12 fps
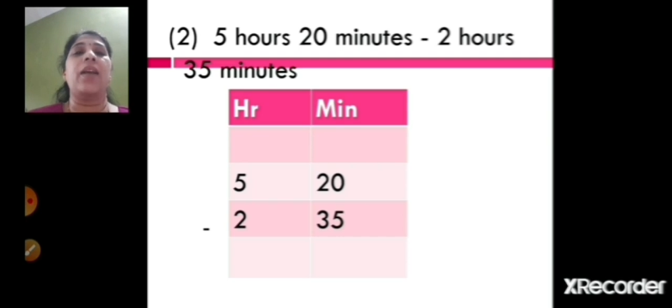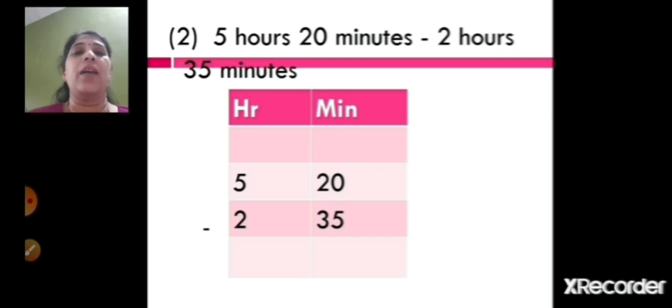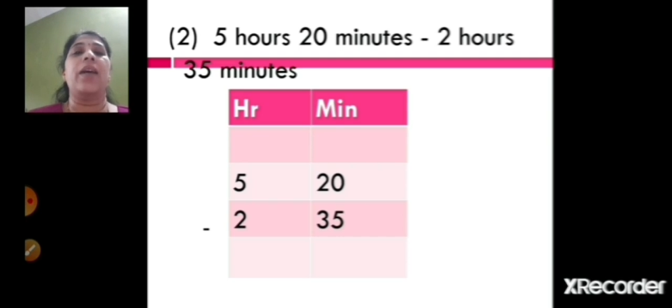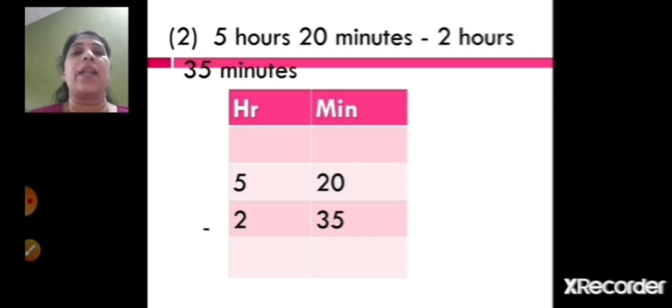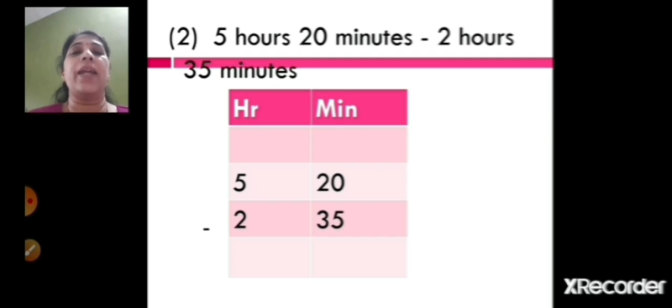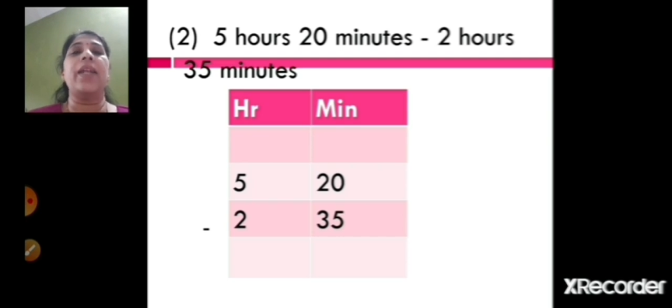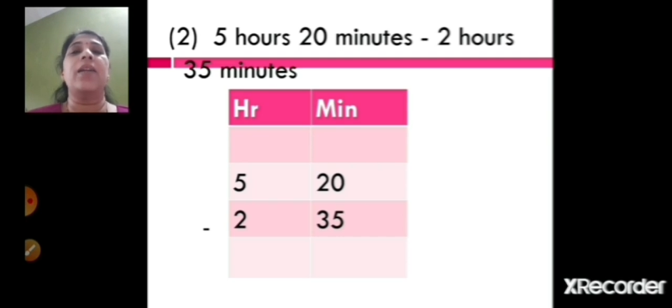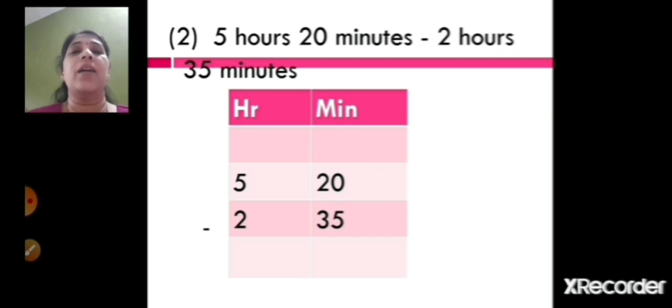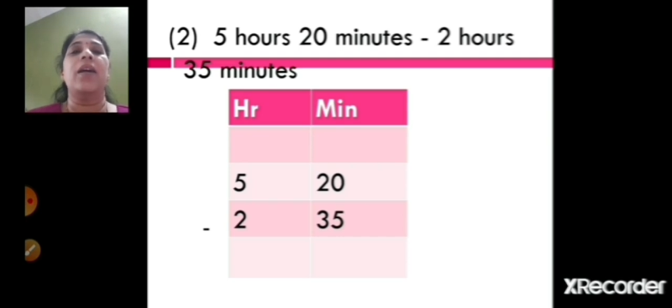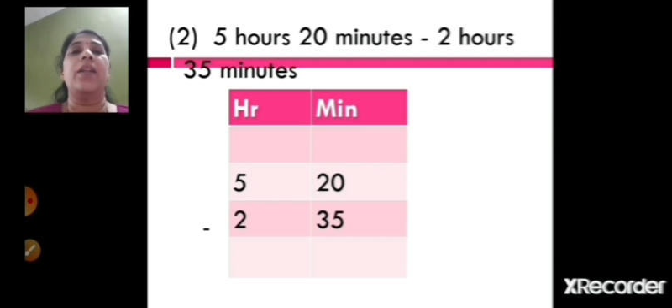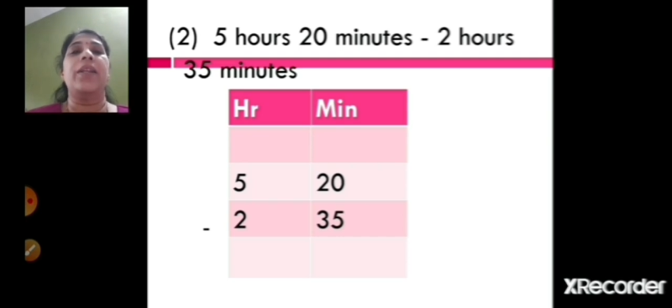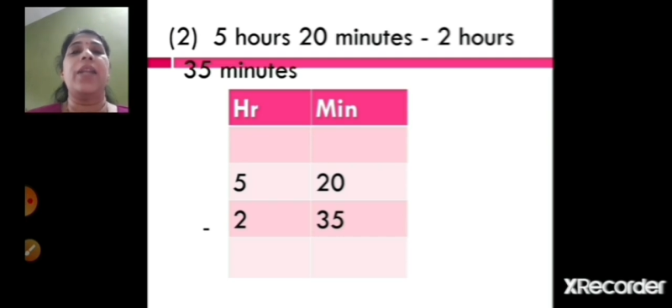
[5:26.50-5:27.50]
Right?
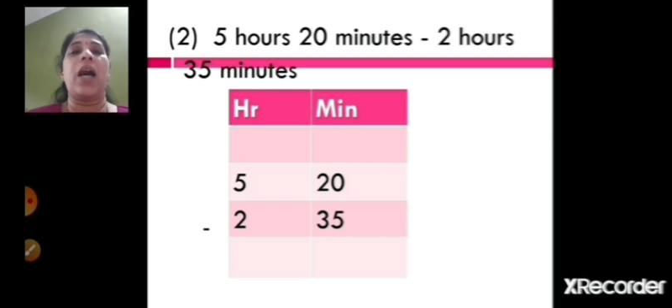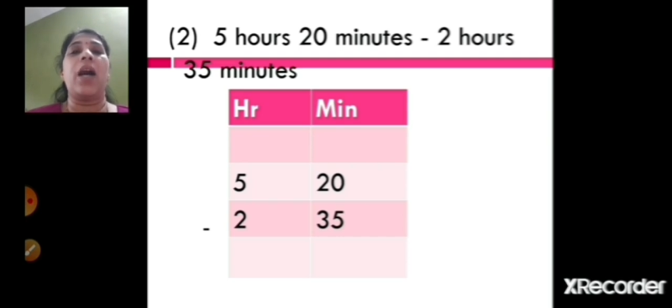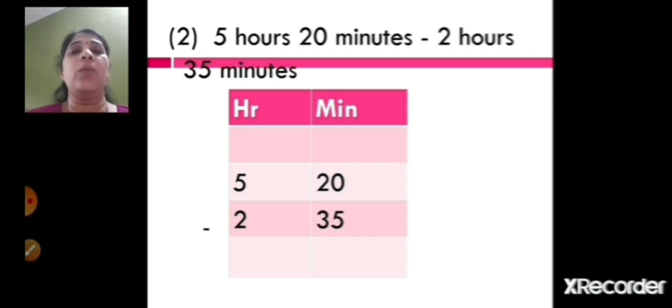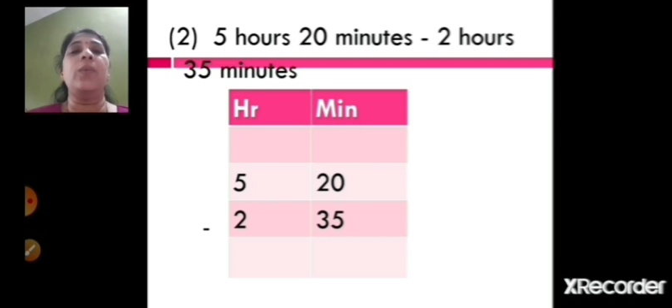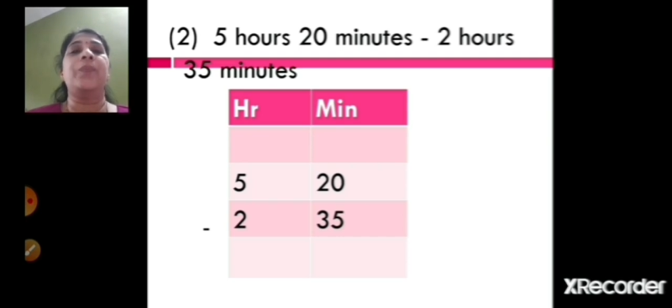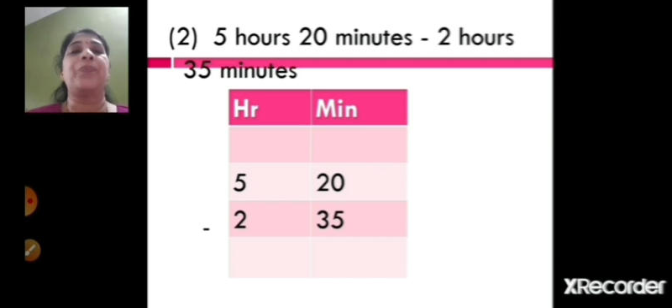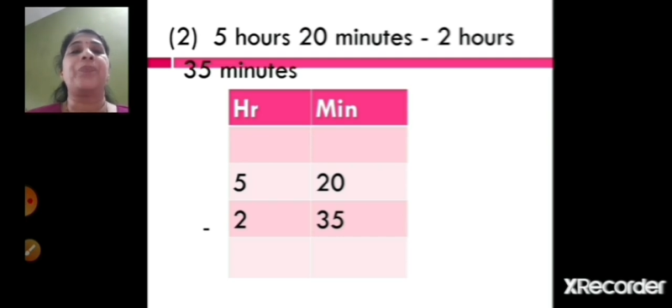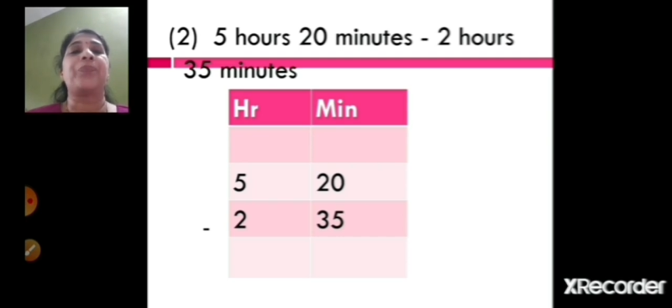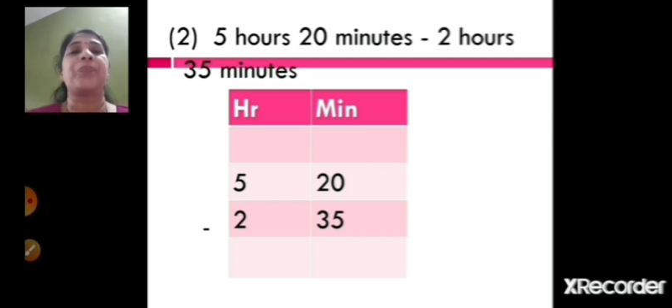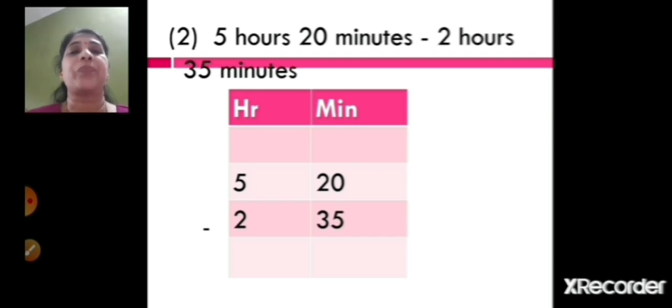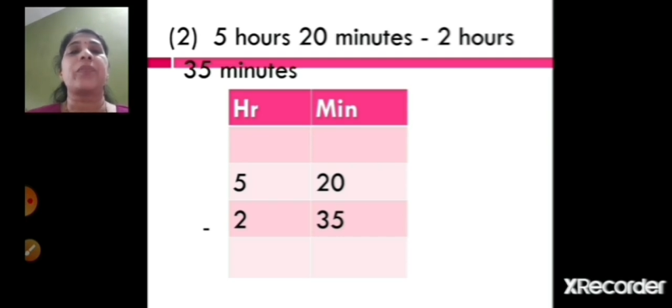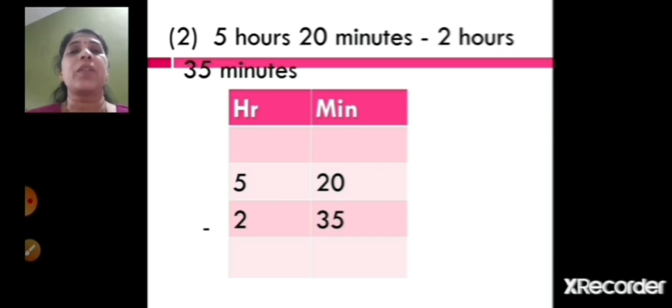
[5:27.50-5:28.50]
Now
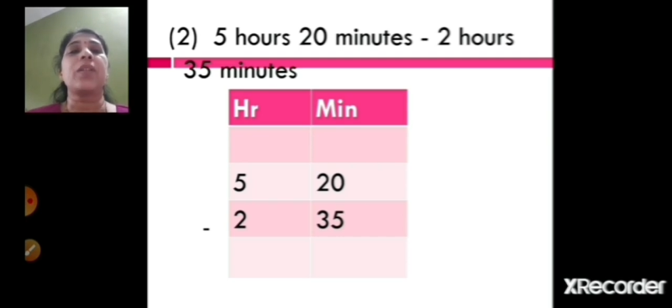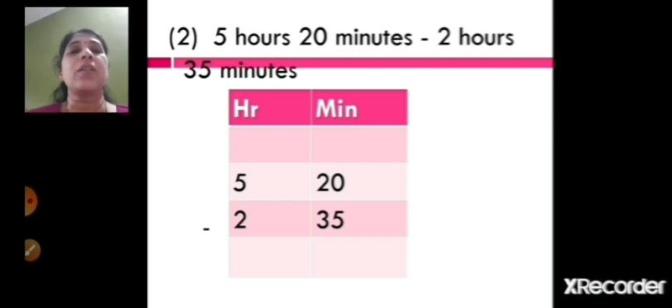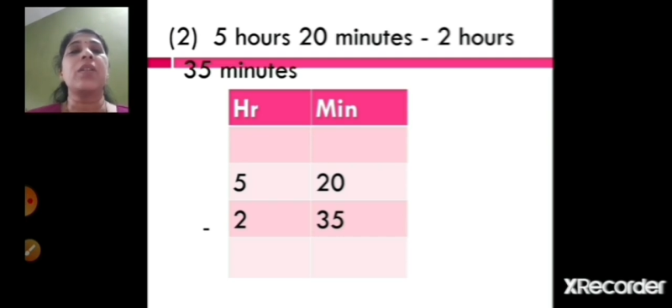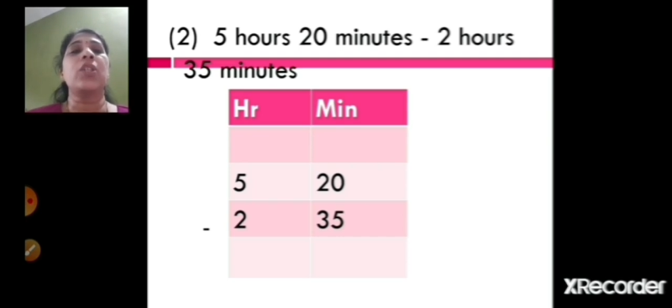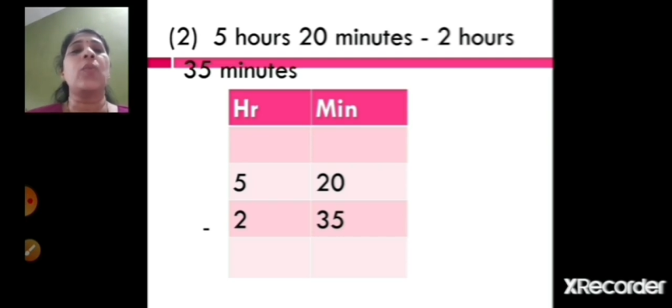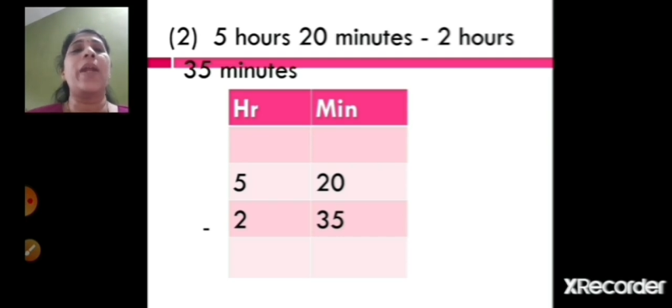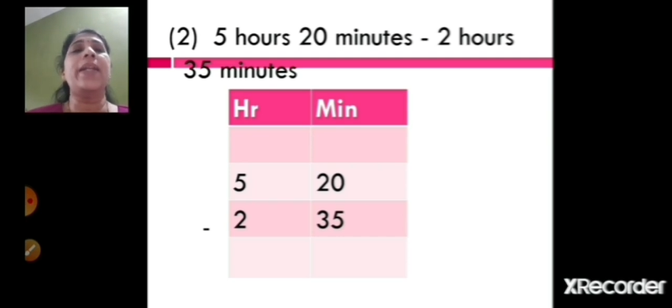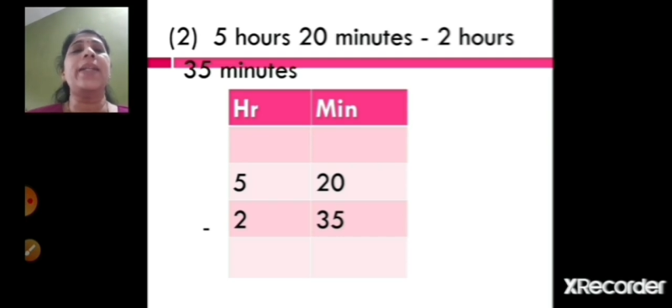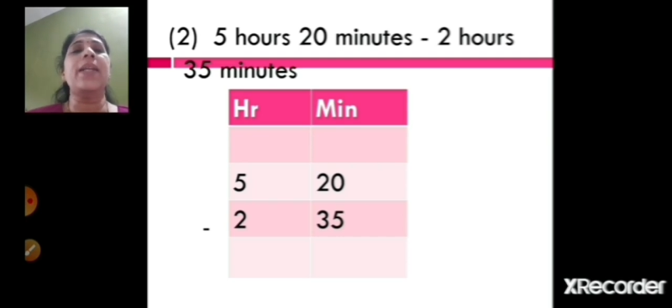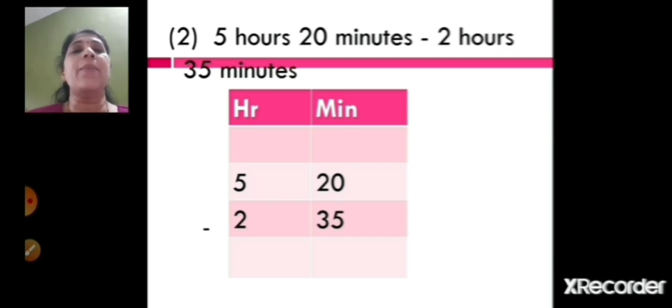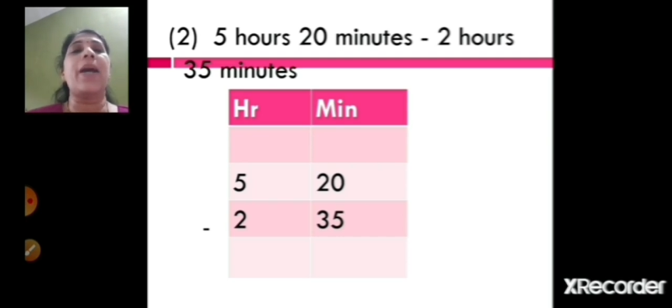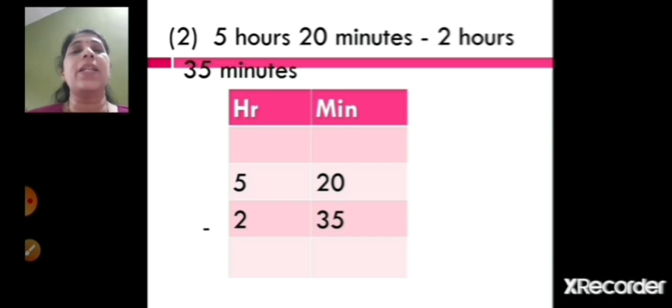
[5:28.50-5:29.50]

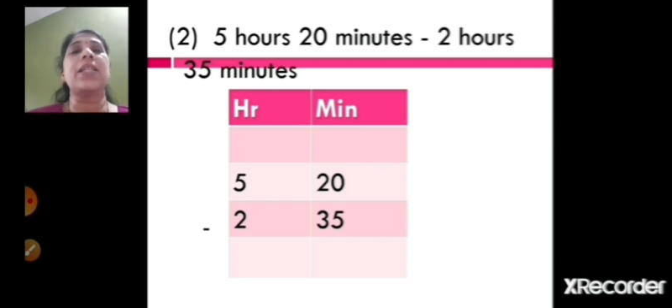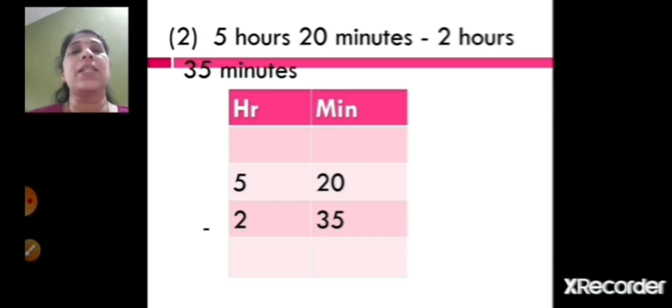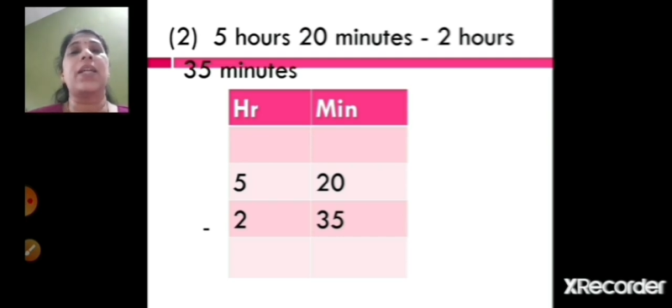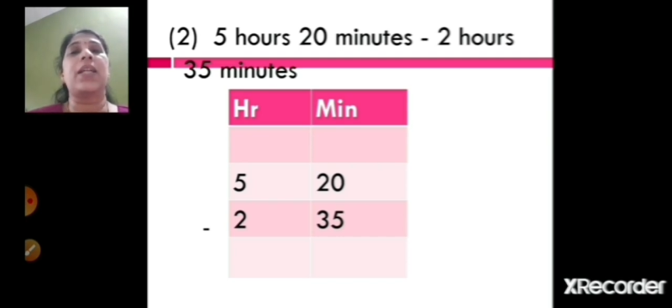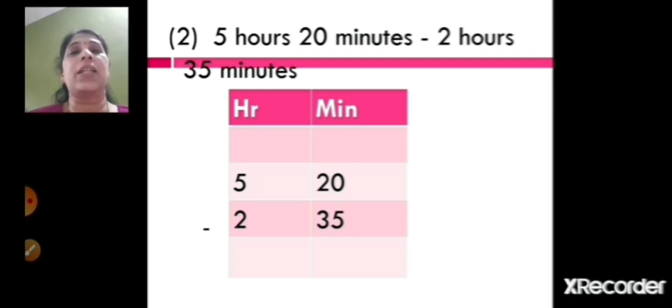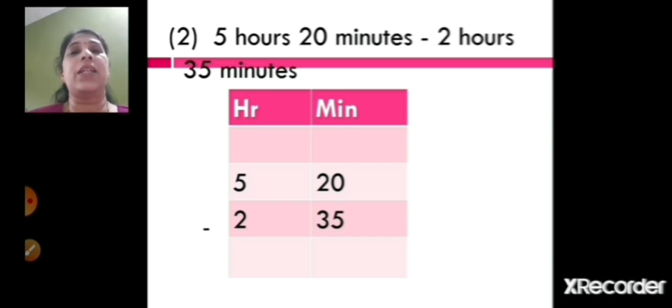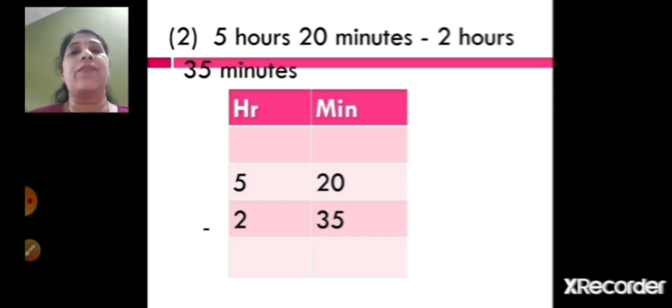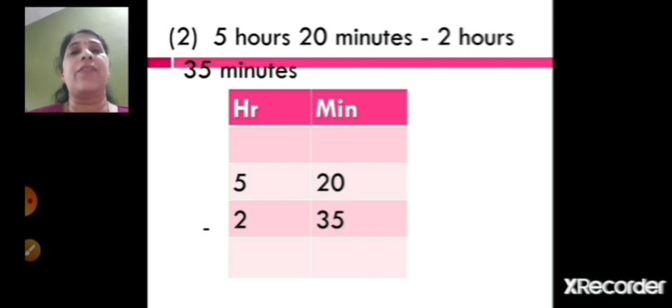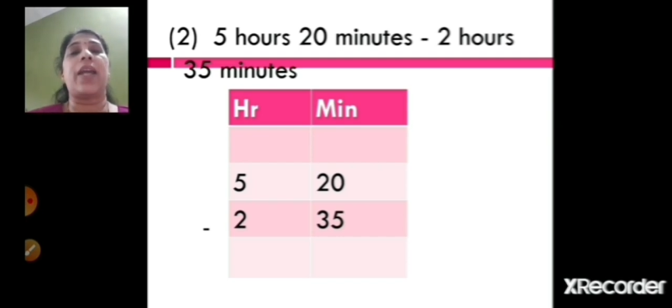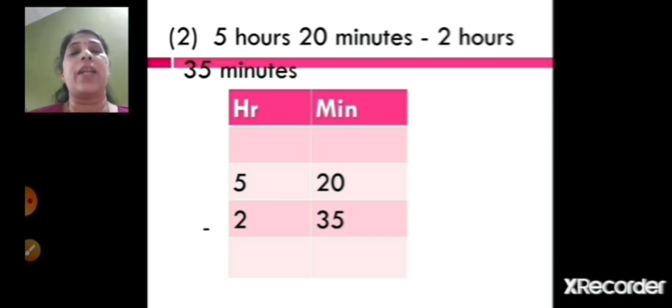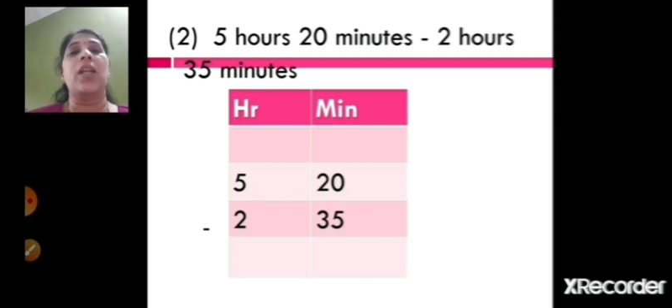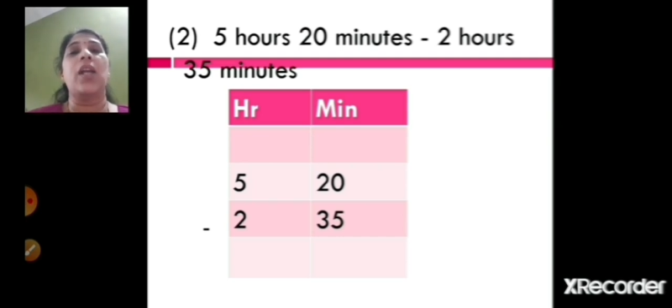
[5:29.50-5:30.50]
20 minus
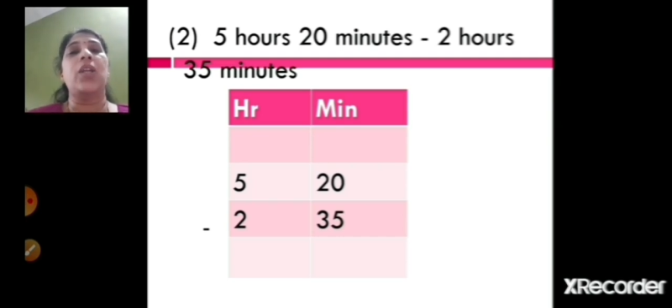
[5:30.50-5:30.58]
35.